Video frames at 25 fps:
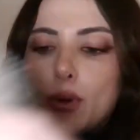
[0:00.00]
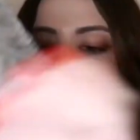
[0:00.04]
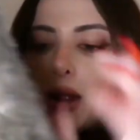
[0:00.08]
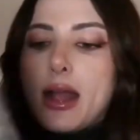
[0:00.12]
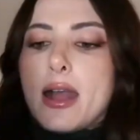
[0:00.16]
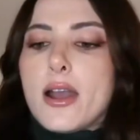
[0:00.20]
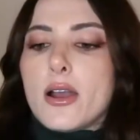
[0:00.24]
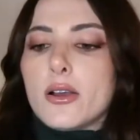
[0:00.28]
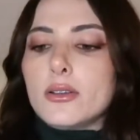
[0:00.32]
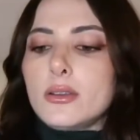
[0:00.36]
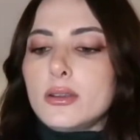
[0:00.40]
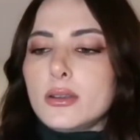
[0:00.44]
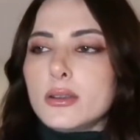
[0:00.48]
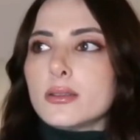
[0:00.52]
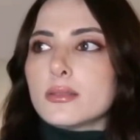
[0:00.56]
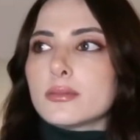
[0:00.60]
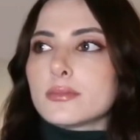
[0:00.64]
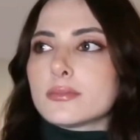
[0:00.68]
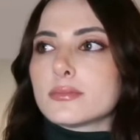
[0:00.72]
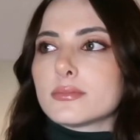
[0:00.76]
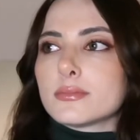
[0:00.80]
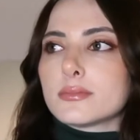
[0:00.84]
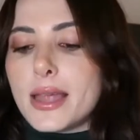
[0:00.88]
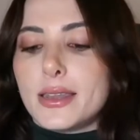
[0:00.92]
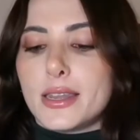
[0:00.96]
brown.
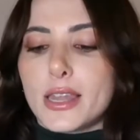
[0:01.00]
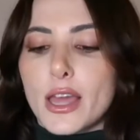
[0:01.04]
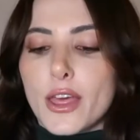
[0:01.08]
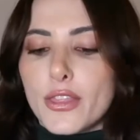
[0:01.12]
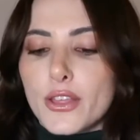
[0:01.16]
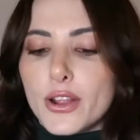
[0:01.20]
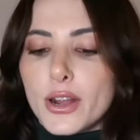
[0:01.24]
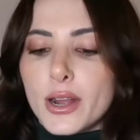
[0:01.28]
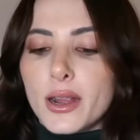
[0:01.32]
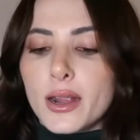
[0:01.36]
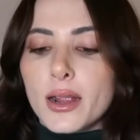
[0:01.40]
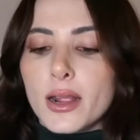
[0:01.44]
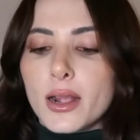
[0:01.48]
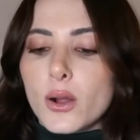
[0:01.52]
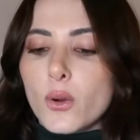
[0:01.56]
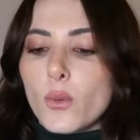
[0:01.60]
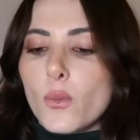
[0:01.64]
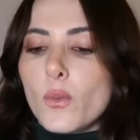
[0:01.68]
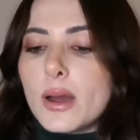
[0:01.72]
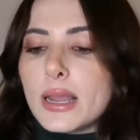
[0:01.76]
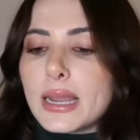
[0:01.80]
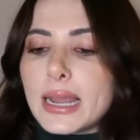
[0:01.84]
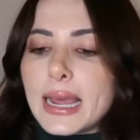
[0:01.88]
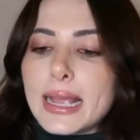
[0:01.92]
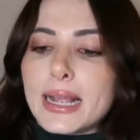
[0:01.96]
Another
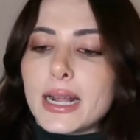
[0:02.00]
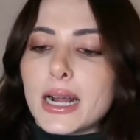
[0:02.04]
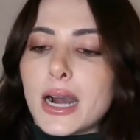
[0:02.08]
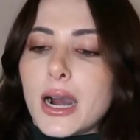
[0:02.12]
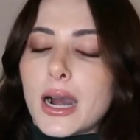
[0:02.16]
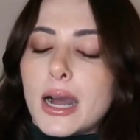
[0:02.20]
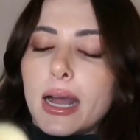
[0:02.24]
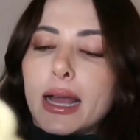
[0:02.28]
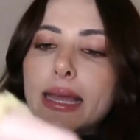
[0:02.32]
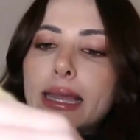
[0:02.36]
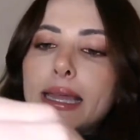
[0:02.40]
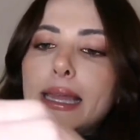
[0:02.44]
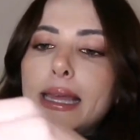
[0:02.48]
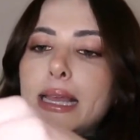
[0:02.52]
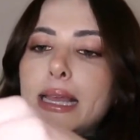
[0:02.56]
one I got